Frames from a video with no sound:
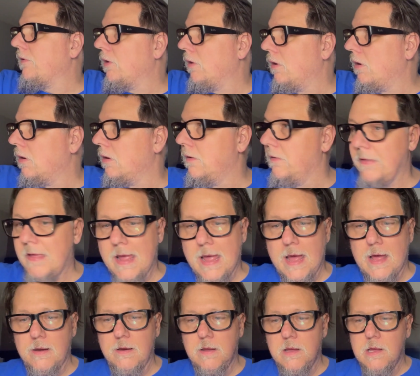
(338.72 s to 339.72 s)
heard of
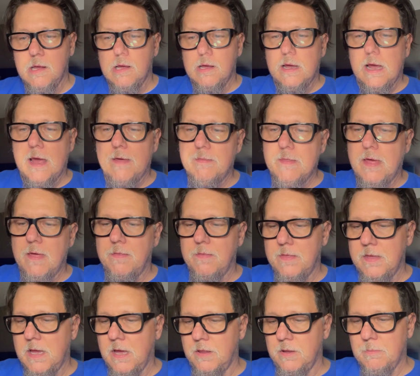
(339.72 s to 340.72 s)
that. And then
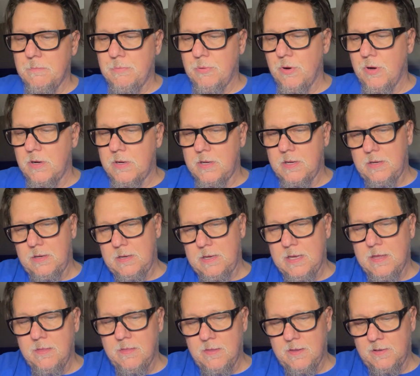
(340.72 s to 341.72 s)
the other book
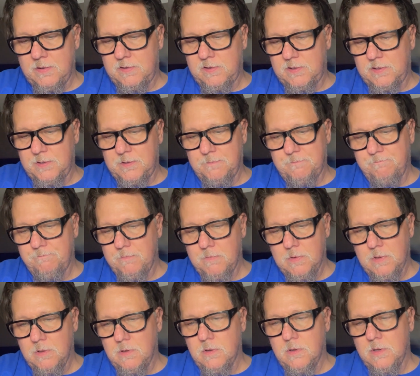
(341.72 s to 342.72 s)
in this
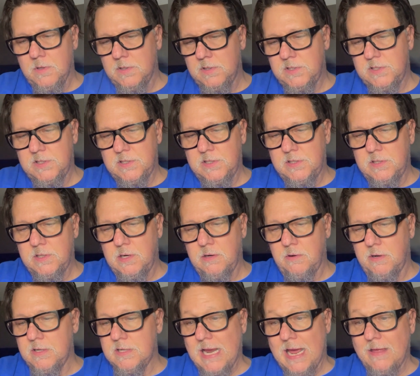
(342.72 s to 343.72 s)

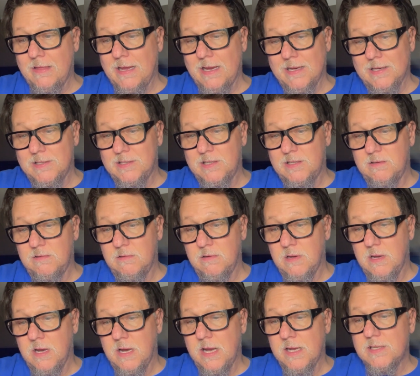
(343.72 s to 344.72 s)
series, I think it's
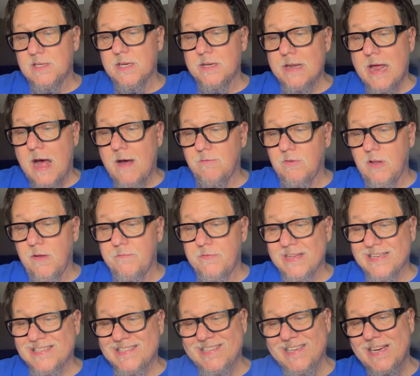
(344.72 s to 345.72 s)
a novel of
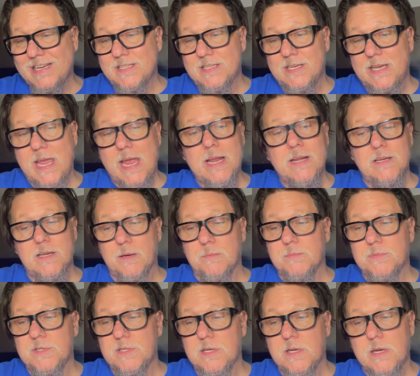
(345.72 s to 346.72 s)
the Six
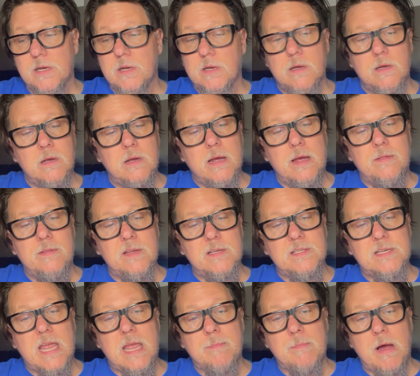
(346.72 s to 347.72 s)
Kingdoms, and this
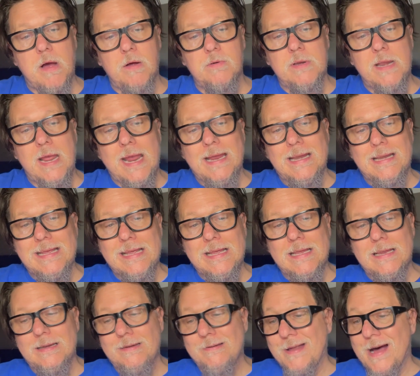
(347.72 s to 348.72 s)
came out in
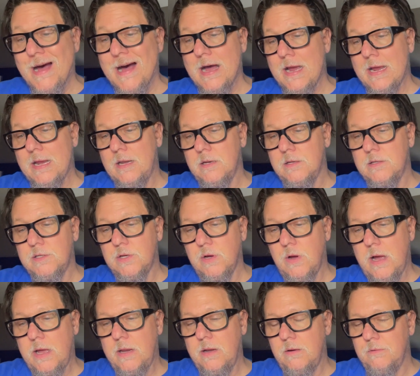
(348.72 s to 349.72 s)
89. So
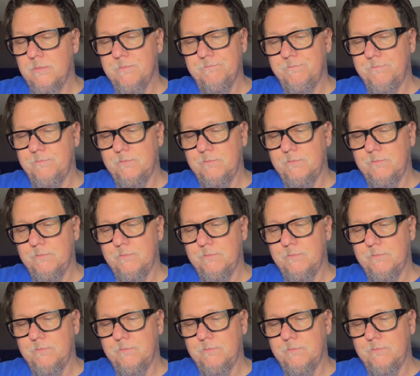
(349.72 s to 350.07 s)
I don't